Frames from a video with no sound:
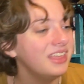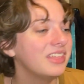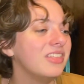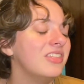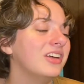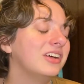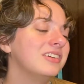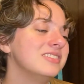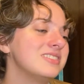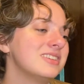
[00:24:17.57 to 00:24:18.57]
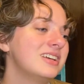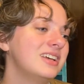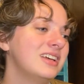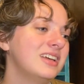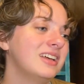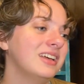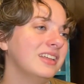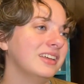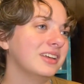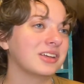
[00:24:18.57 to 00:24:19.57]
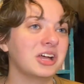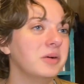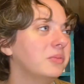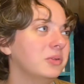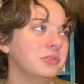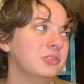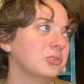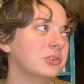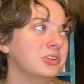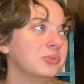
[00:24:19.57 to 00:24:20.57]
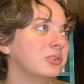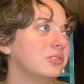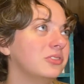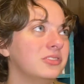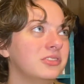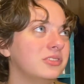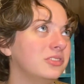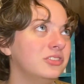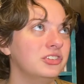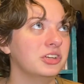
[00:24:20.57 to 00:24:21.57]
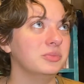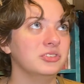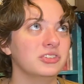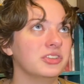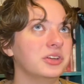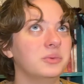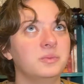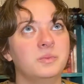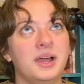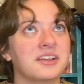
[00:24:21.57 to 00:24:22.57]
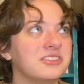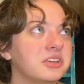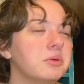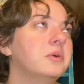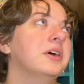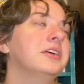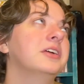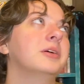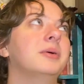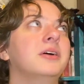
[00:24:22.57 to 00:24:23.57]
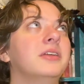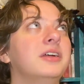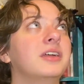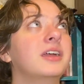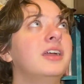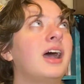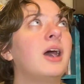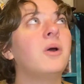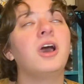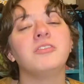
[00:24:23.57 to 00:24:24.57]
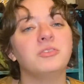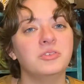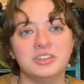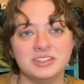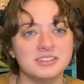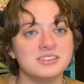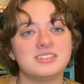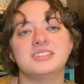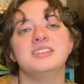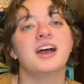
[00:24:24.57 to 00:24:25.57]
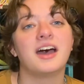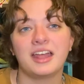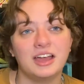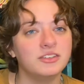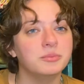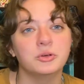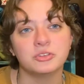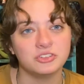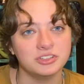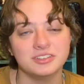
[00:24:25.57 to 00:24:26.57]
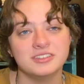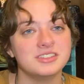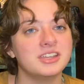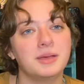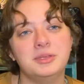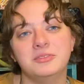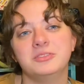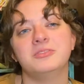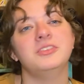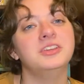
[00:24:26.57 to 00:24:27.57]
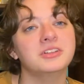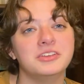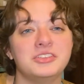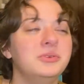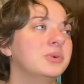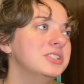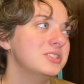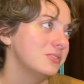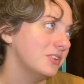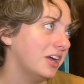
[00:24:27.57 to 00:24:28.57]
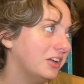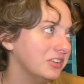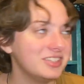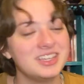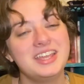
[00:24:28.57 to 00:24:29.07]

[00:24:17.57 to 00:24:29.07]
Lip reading: there's like a couple of stories where Jem is just like waxing poetic about like how awful it is to not have emotions and not be able to feel as he once felt